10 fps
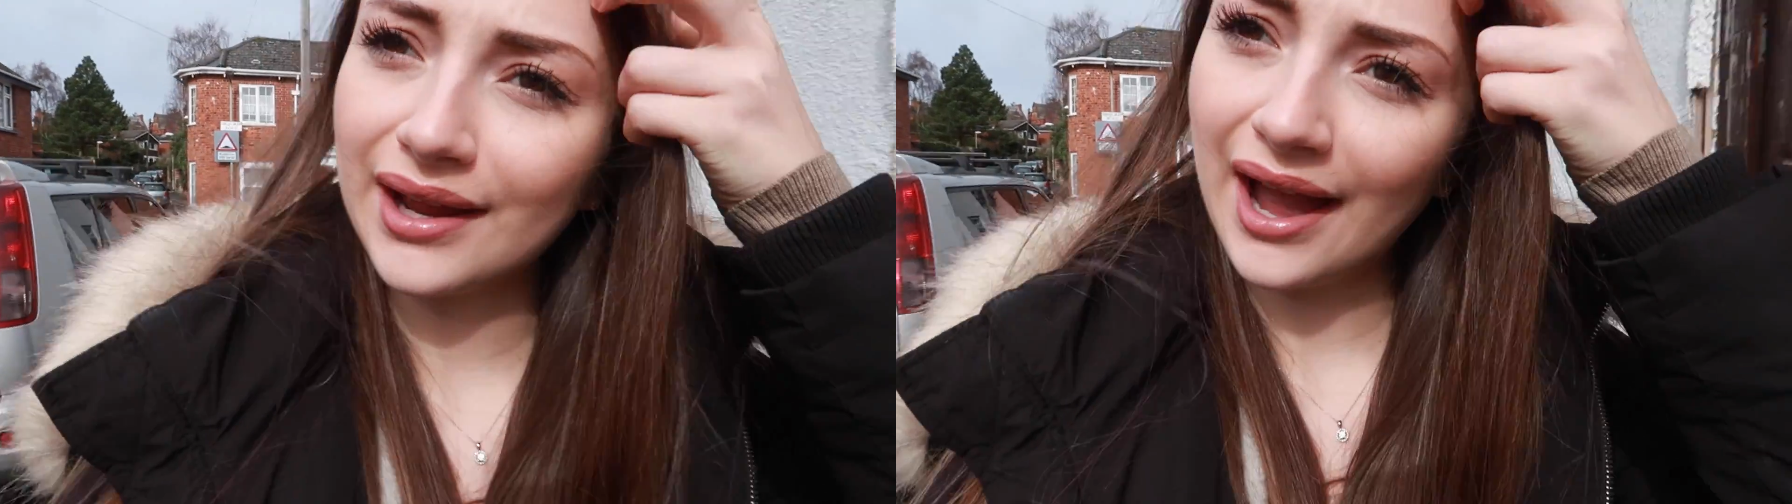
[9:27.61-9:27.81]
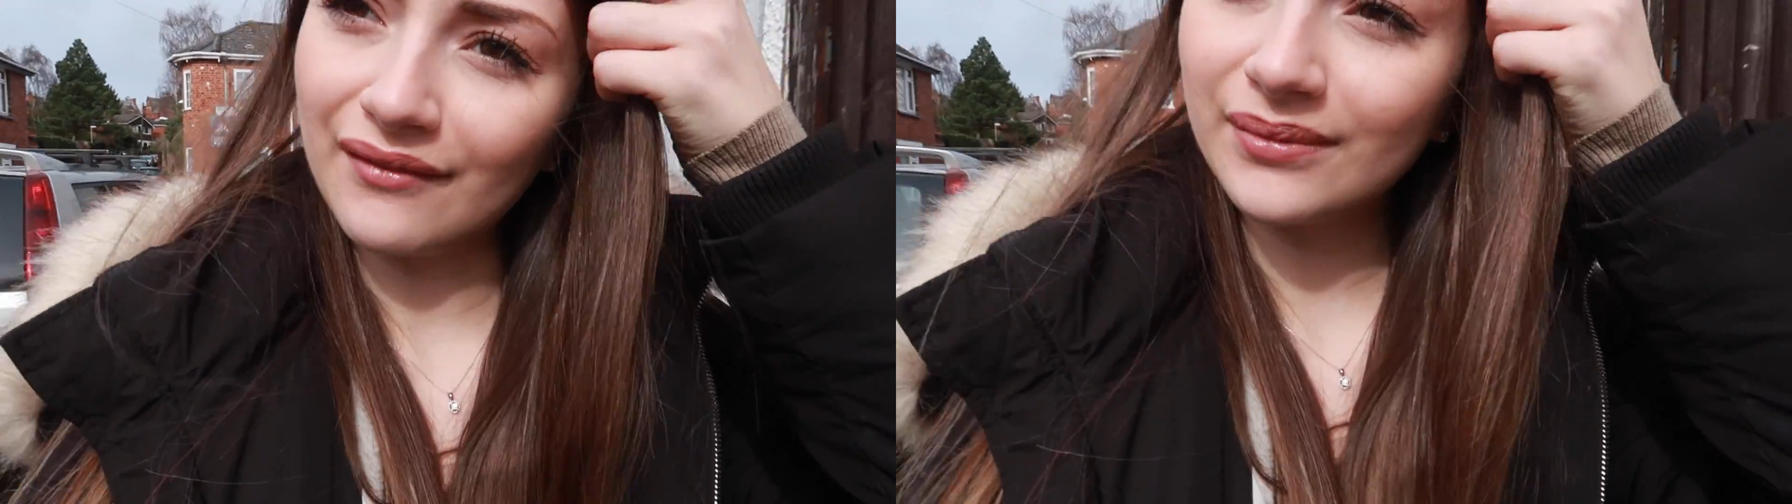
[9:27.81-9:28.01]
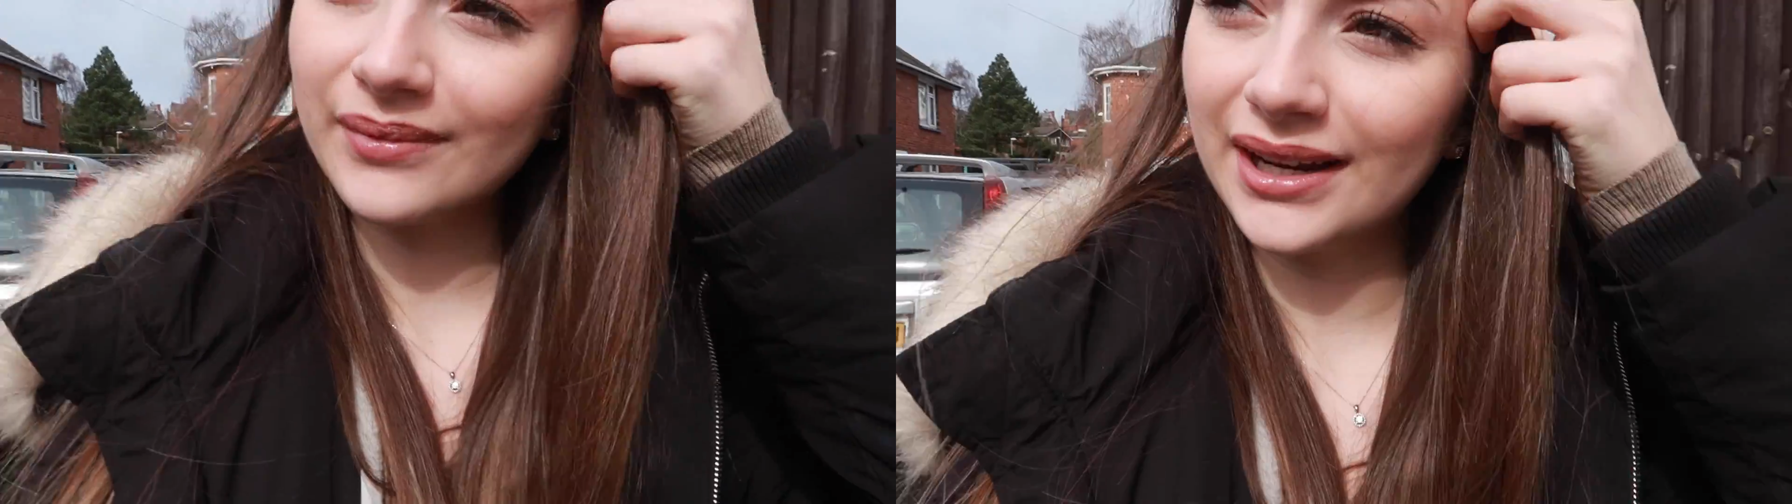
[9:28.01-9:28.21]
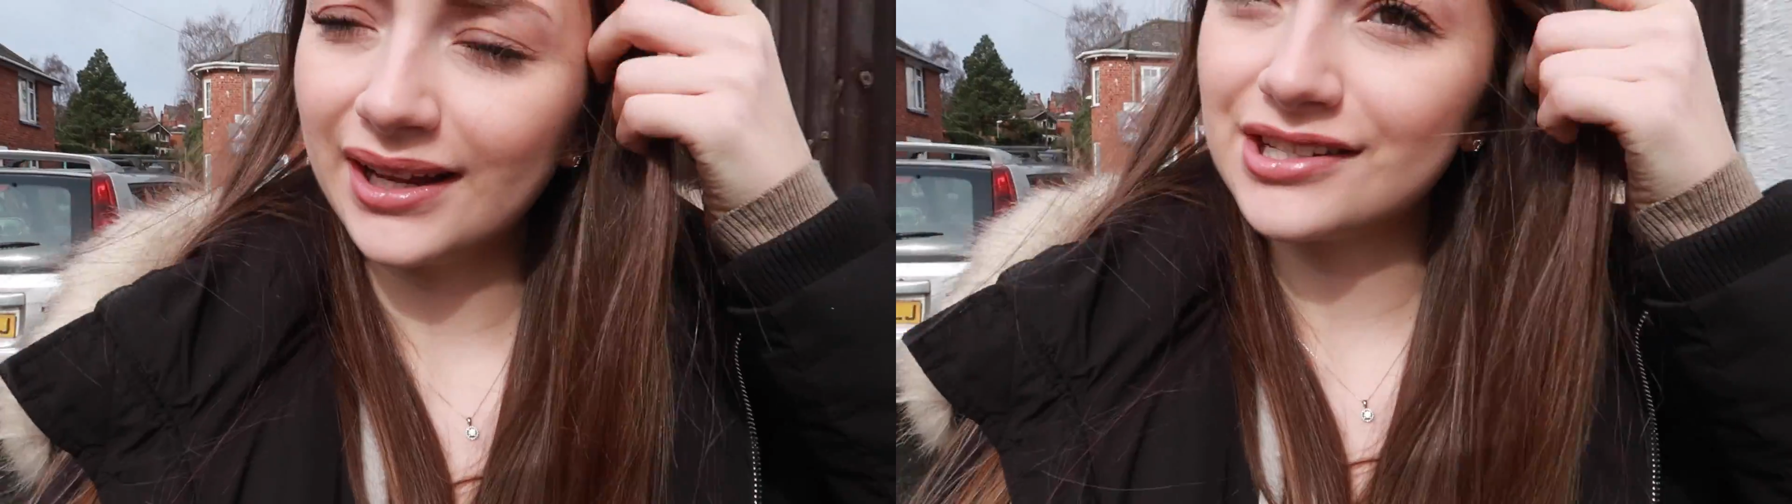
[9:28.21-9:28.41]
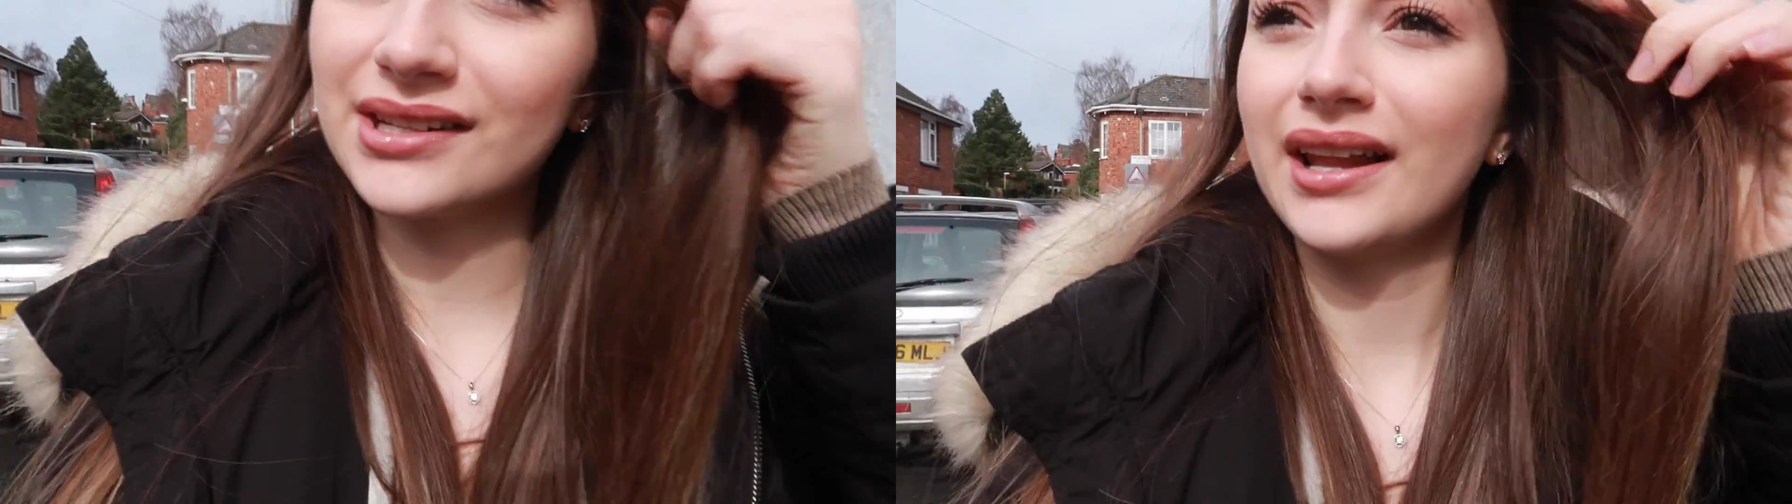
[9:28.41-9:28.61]

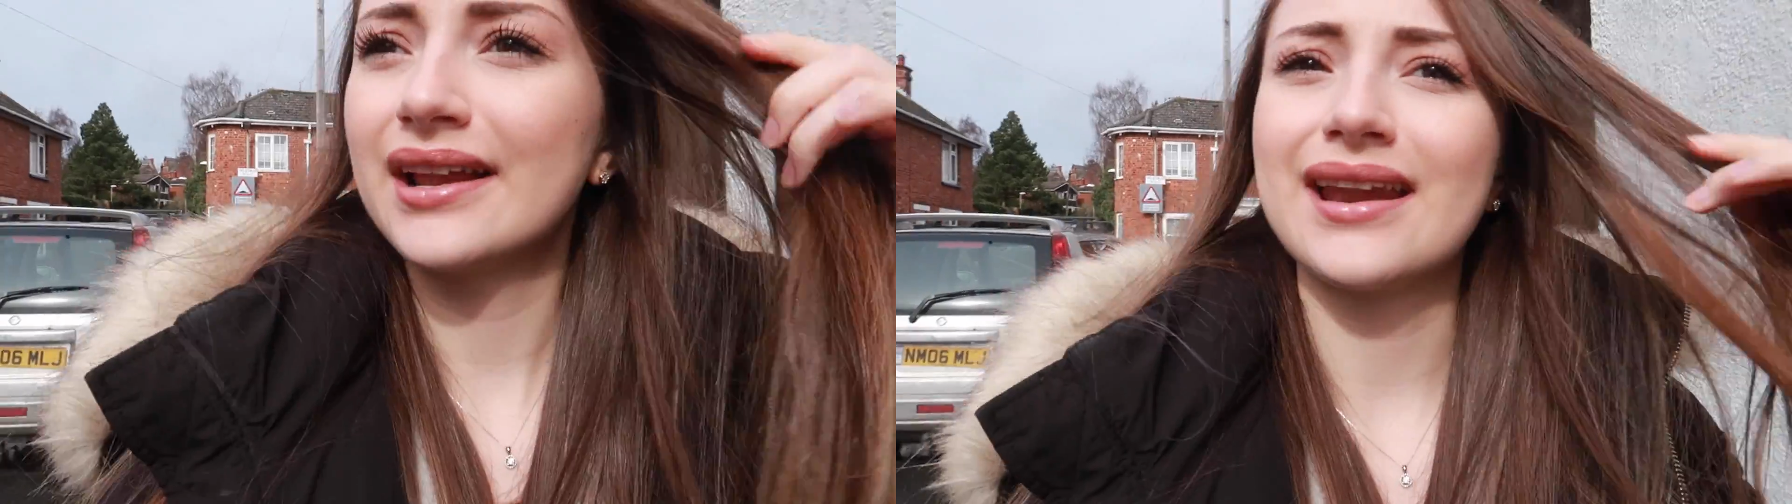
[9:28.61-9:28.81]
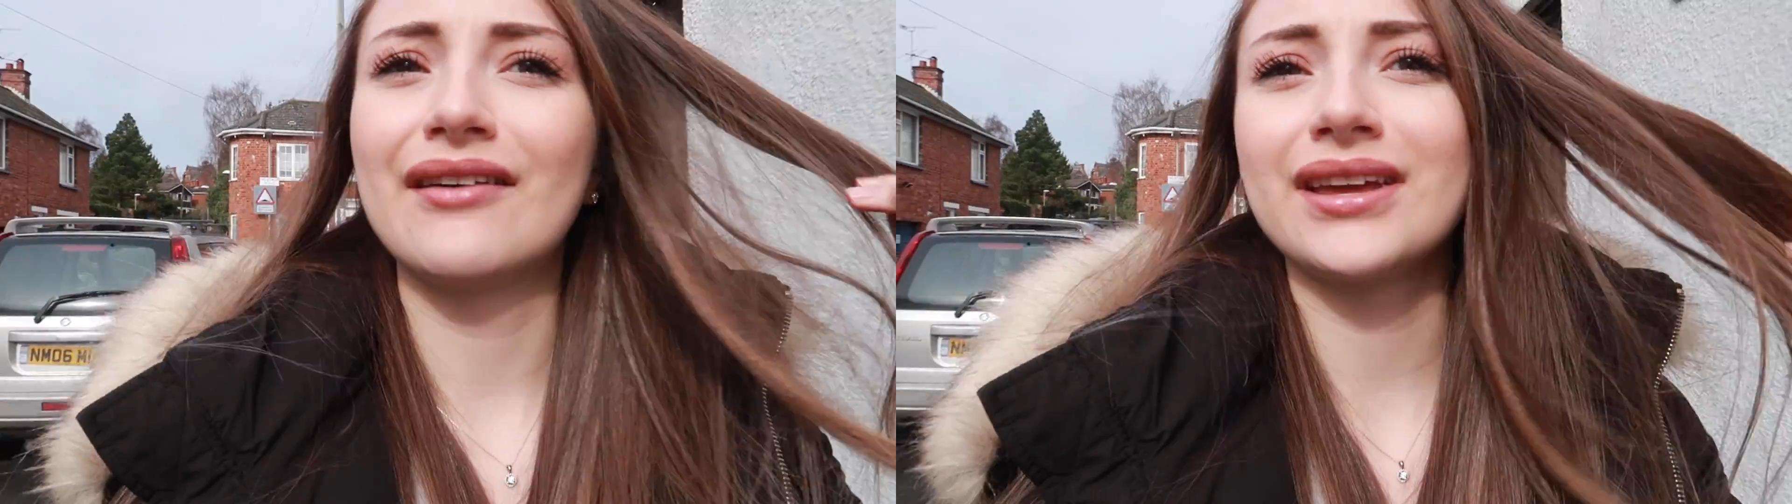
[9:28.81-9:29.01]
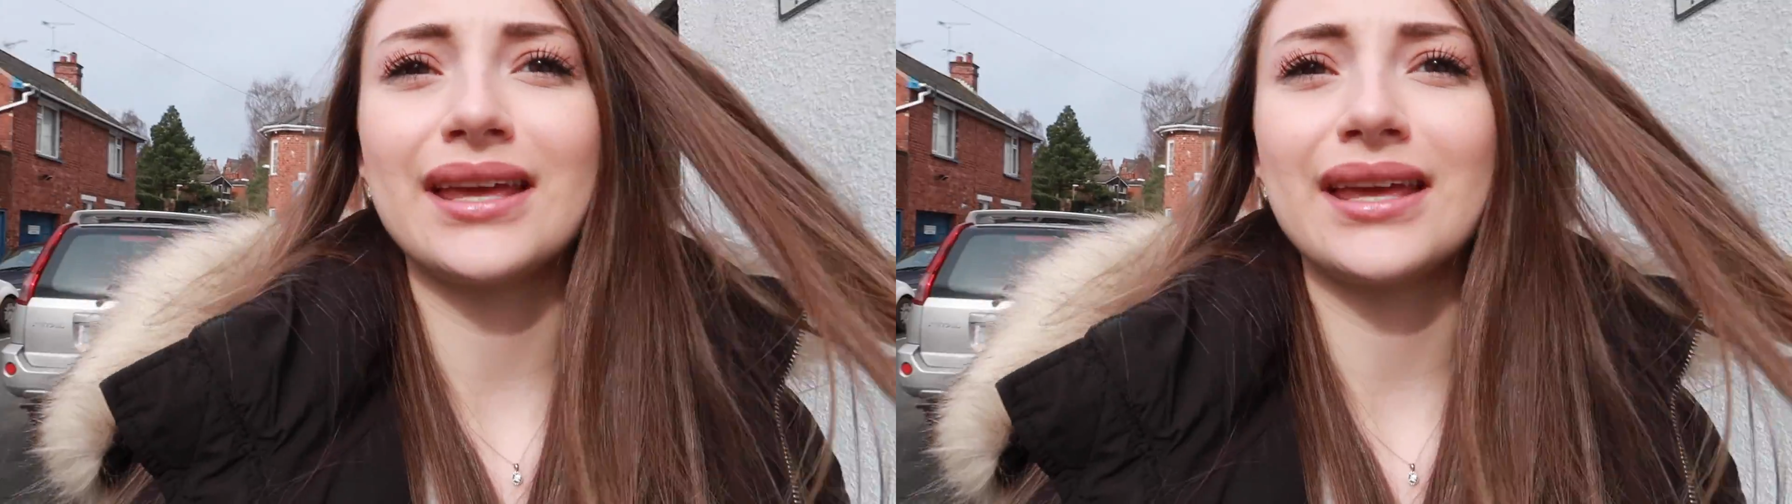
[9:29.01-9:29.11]
I did like never